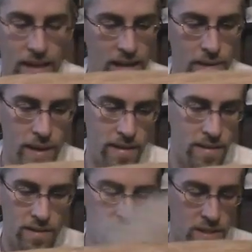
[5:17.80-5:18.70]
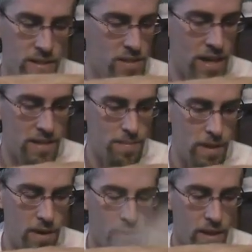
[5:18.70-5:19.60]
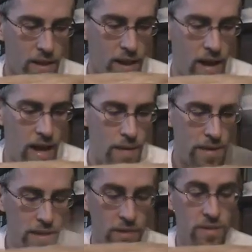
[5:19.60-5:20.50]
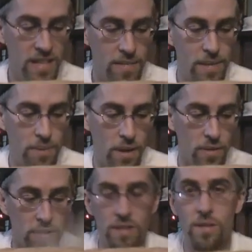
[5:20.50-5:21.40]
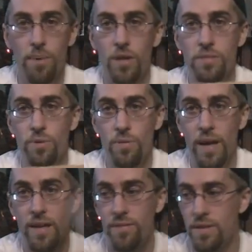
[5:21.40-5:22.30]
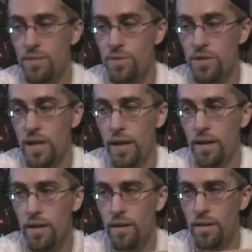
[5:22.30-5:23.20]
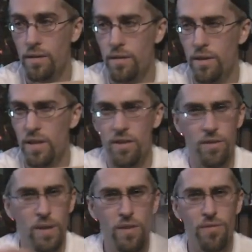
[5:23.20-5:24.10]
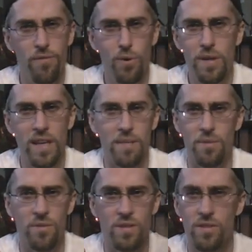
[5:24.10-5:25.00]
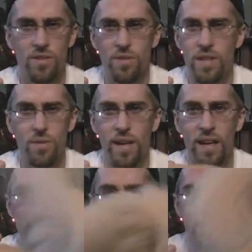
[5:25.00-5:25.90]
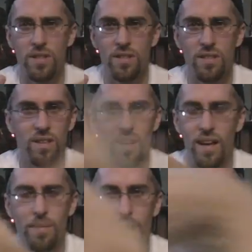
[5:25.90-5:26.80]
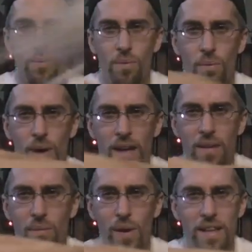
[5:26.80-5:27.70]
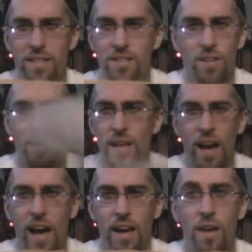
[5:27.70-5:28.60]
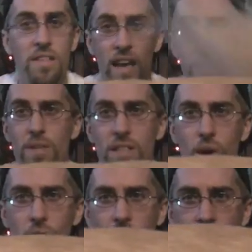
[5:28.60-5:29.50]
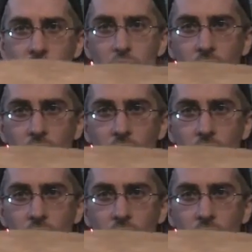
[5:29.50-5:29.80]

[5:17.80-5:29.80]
Anyway, the Giants blow. Another team that blows is the Baltimore Ravens, which is on a 3 or 4 game losing streak right now, which I'm like, what is going on? I'll tell you what's going on.